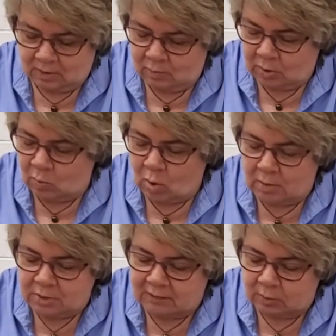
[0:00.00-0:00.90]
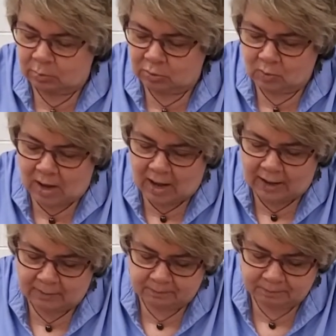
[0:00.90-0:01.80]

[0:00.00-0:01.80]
But I want him to have a blue eye.